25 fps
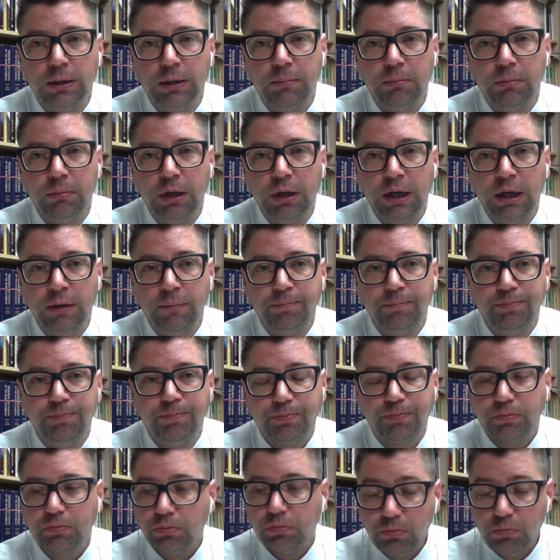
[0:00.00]
and
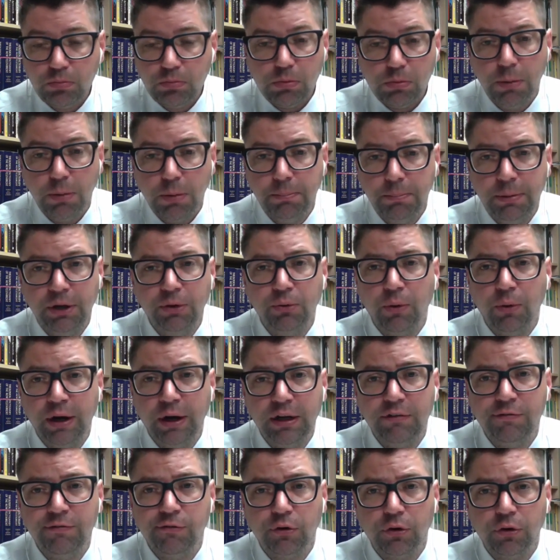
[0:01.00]
be
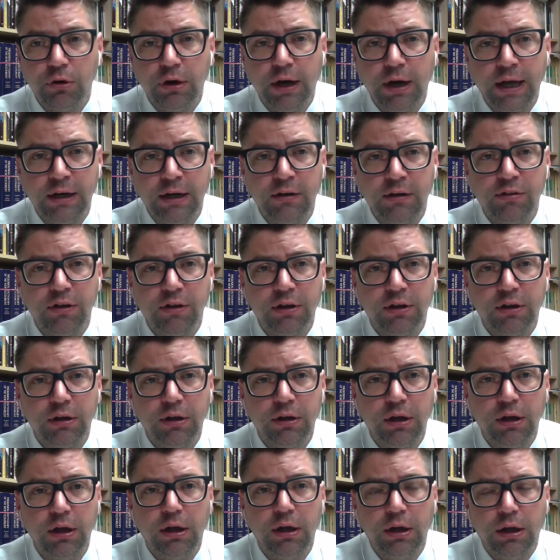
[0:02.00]
ready for anything.
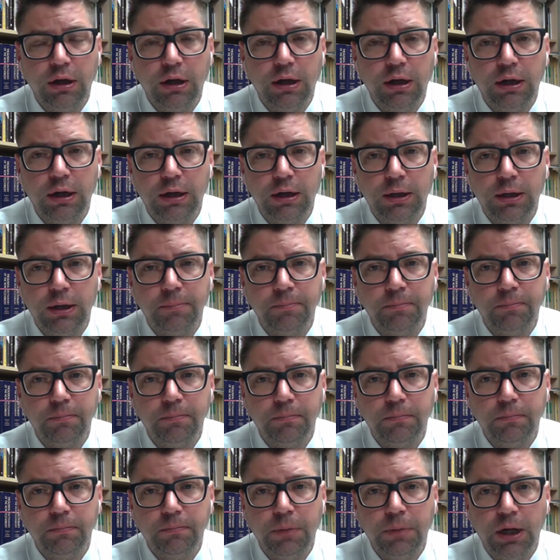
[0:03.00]

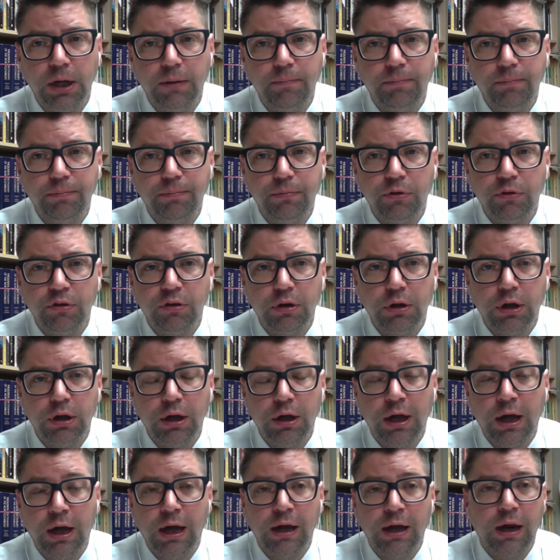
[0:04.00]
But
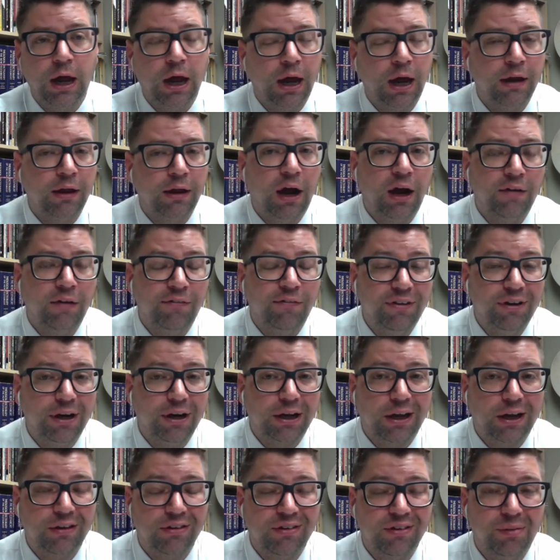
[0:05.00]
I feel
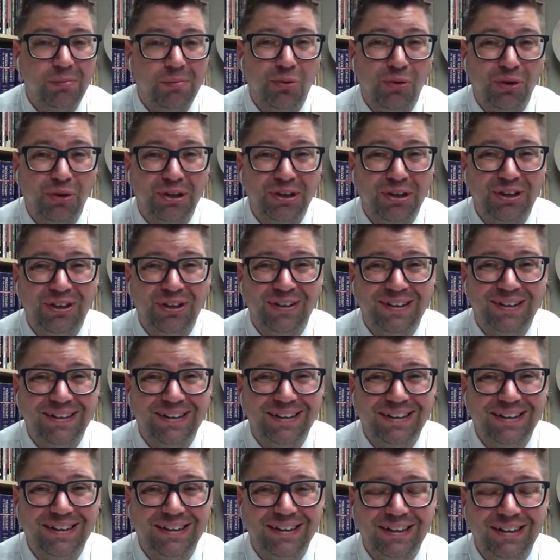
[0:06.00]
like at some point you
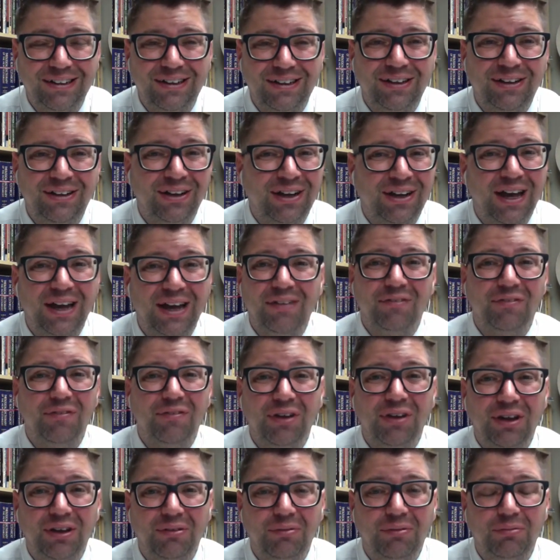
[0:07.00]
kind of
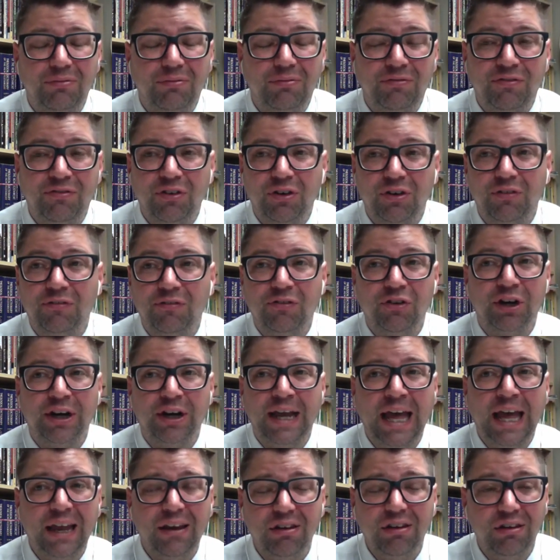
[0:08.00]

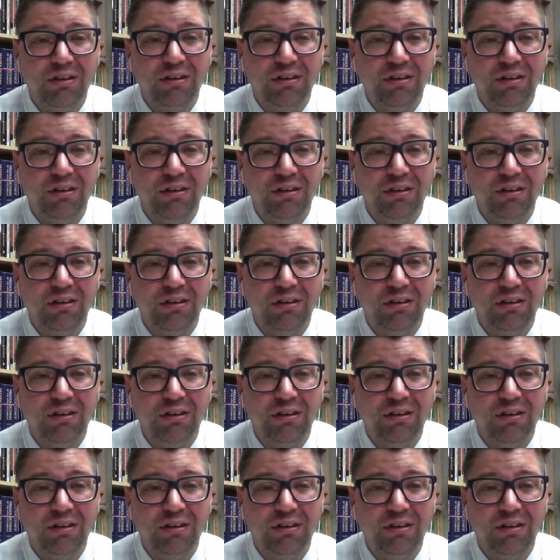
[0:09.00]
forget